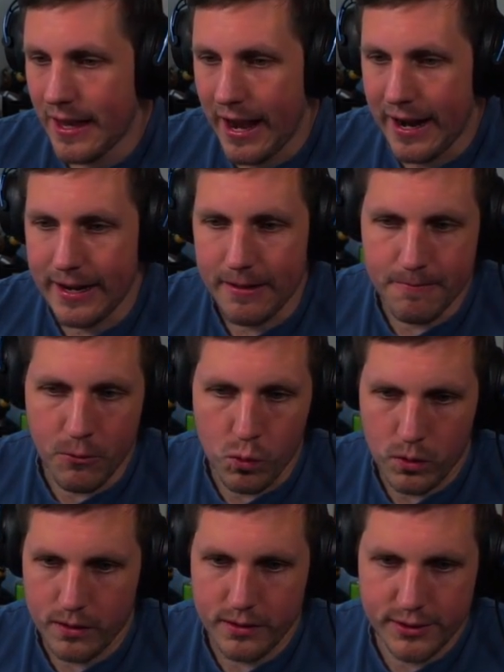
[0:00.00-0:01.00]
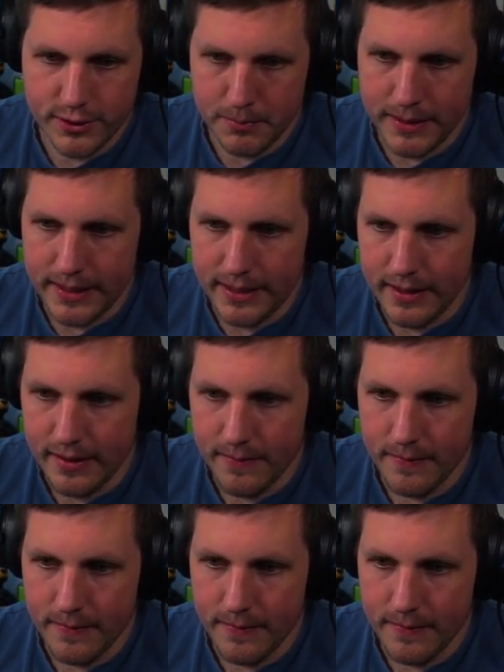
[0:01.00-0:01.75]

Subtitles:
84 speed